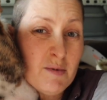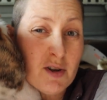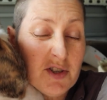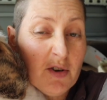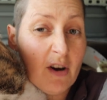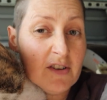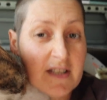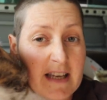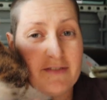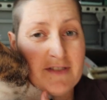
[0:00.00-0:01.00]
I'm not sure. I'll
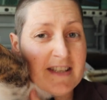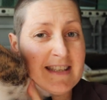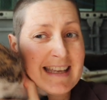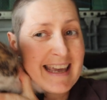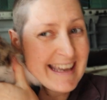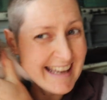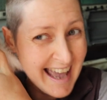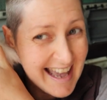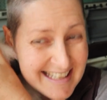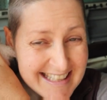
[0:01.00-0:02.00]
just have to
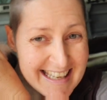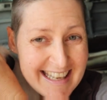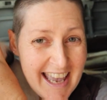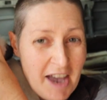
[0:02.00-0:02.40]
see